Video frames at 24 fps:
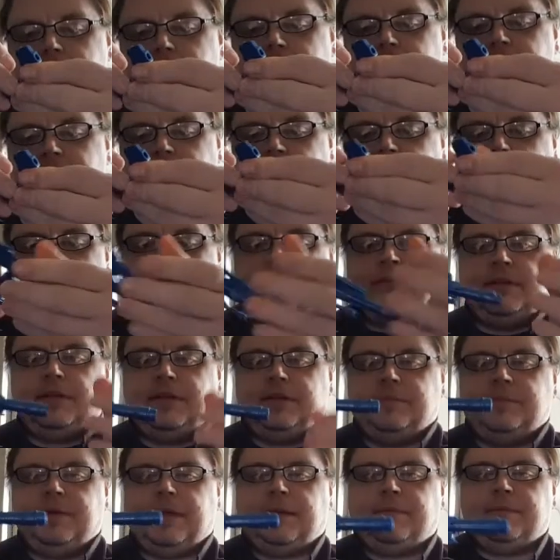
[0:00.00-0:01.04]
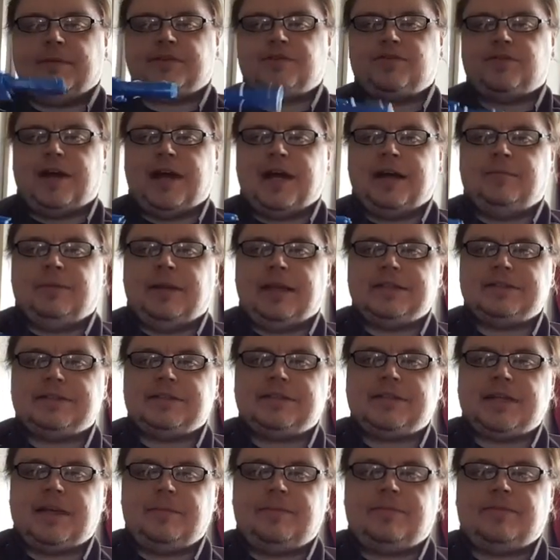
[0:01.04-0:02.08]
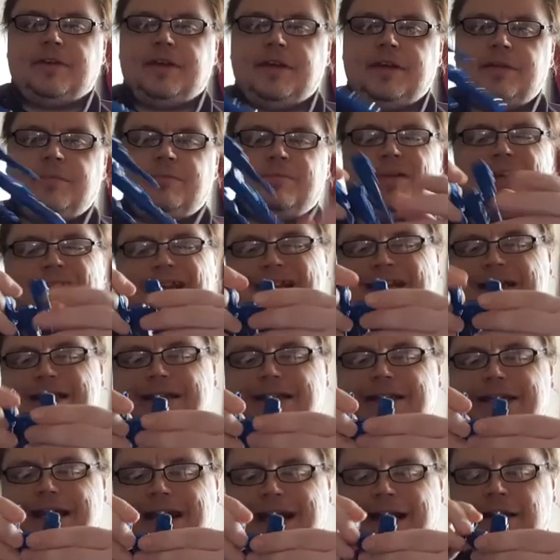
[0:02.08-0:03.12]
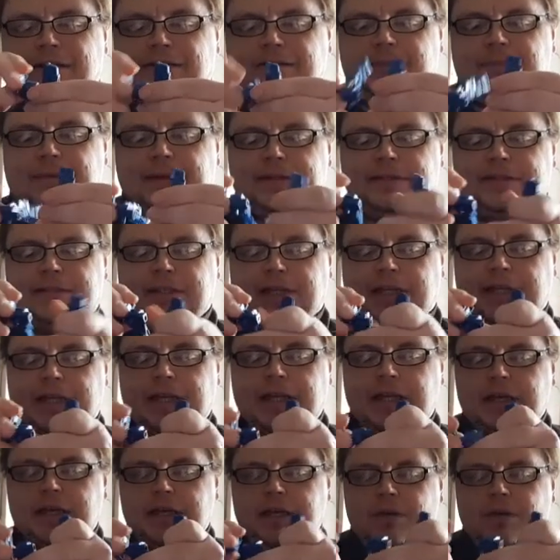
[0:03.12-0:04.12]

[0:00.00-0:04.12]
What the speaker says: and make him a tri-blaster type thing, but it kind of looks a bit silly.